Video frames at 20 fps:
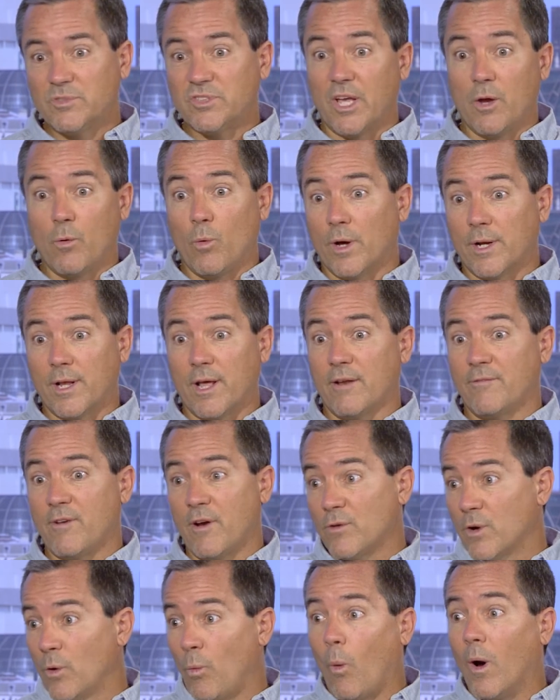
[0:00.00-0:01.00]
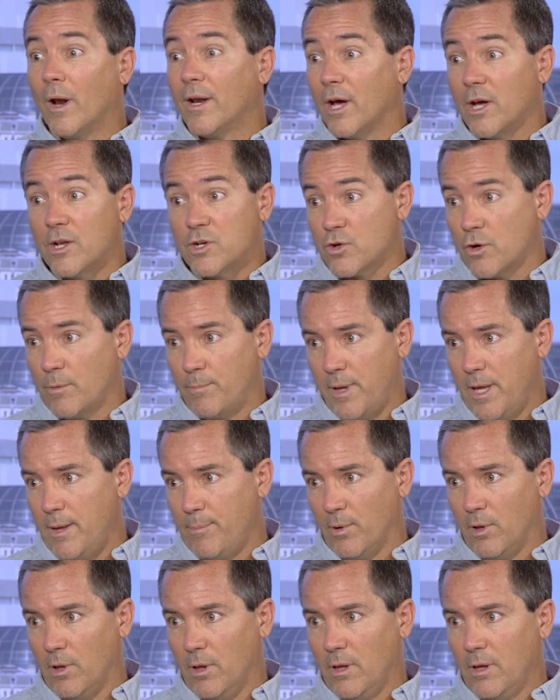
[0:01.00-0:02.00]
say 1 out of every 100
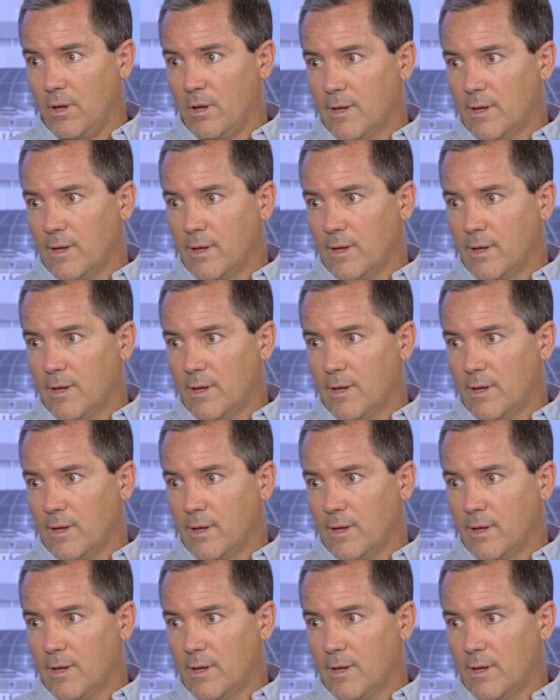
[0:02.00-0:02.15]
people